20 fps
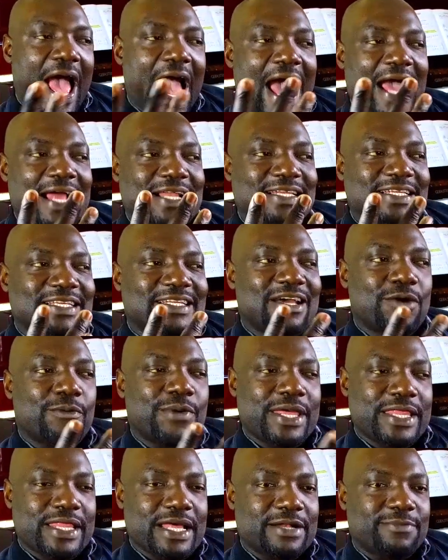and in a
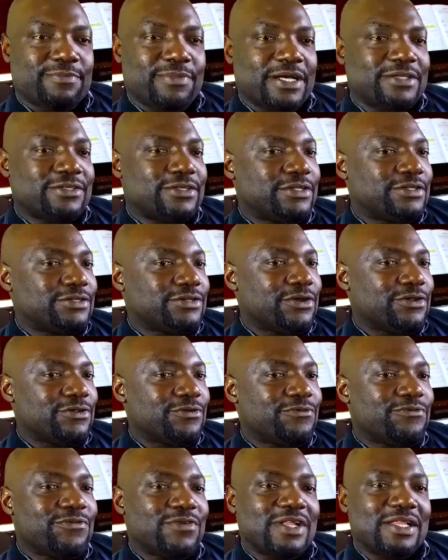way that person is going
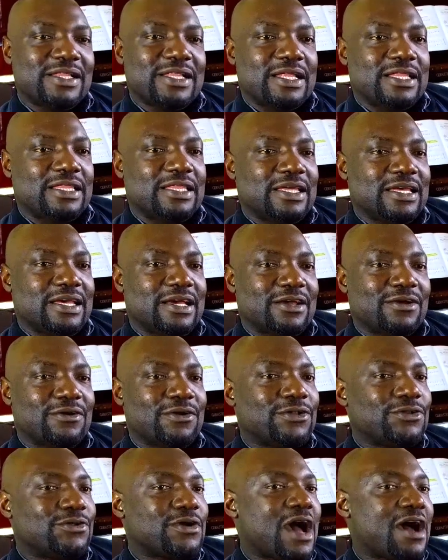to feel that they are
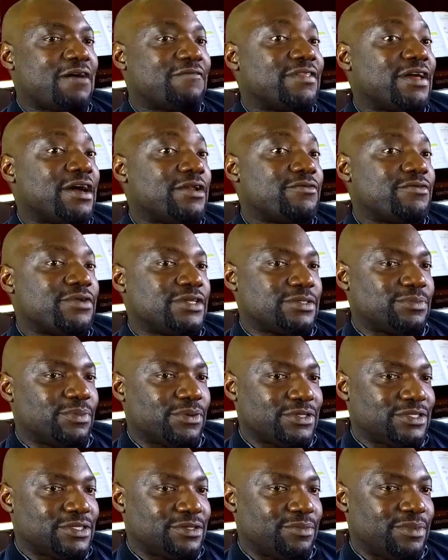going to have that
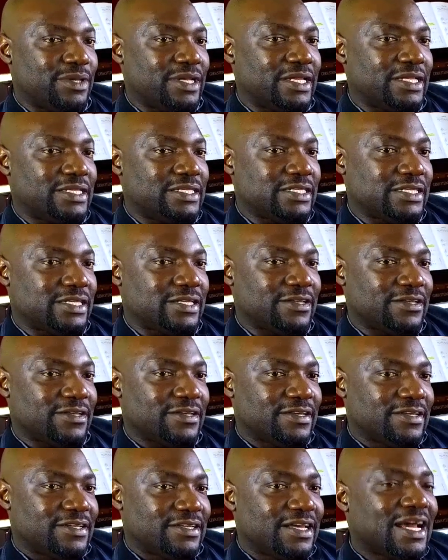responsibility.
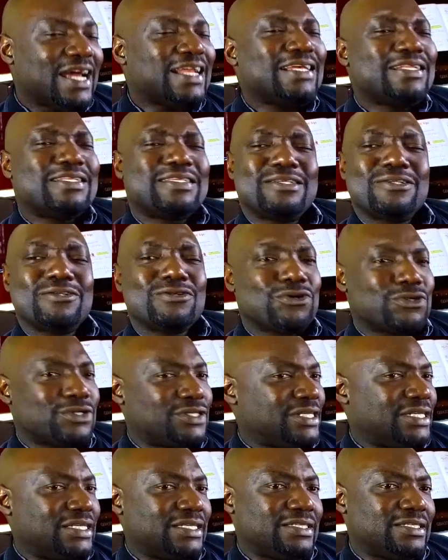And it's not
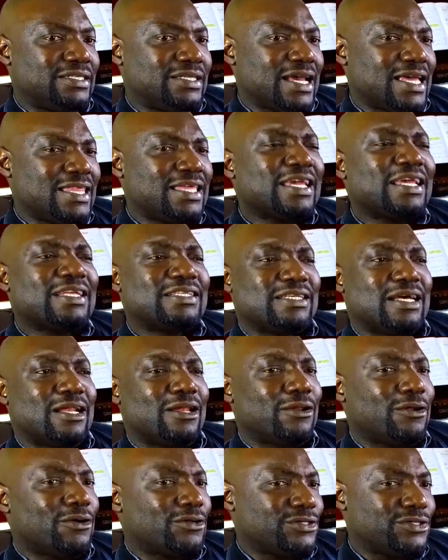easy. I think it's a
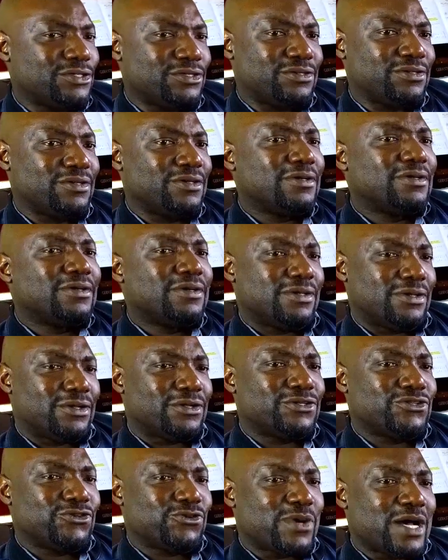lot
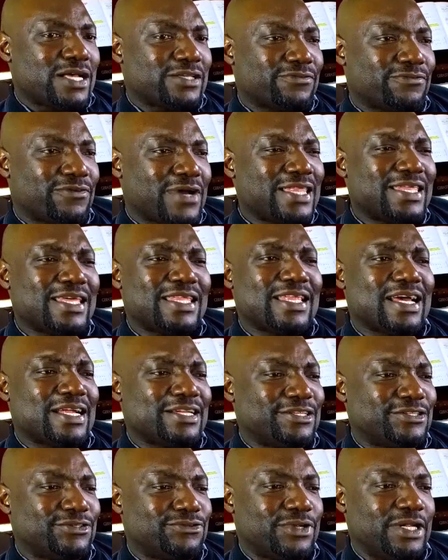to ask for. I think
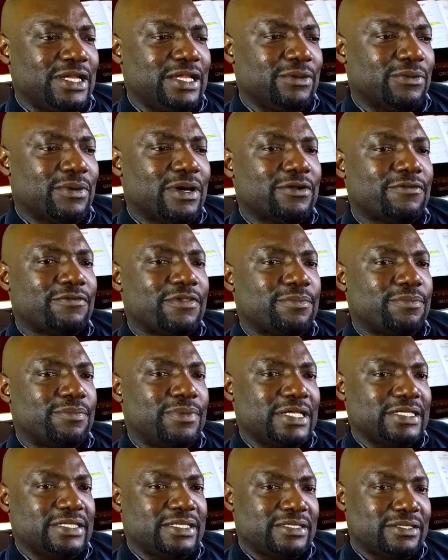that is really one of the
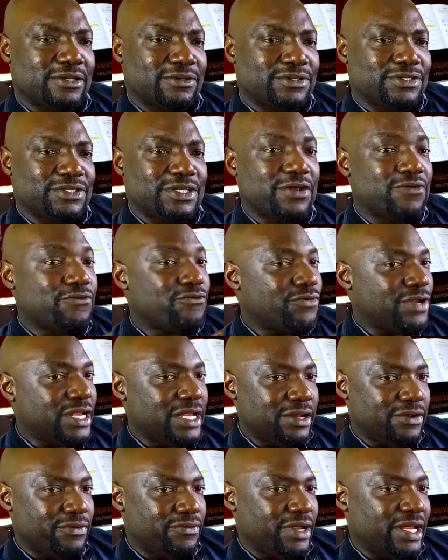places I would say
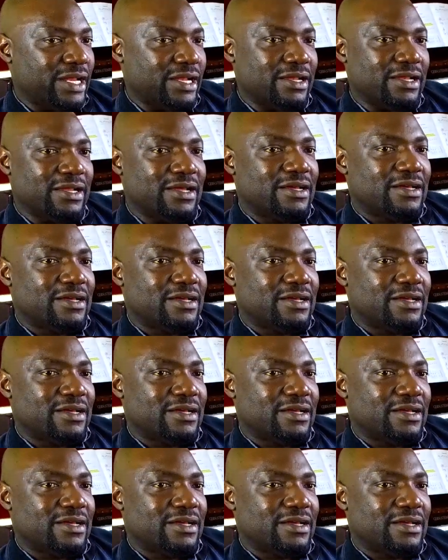real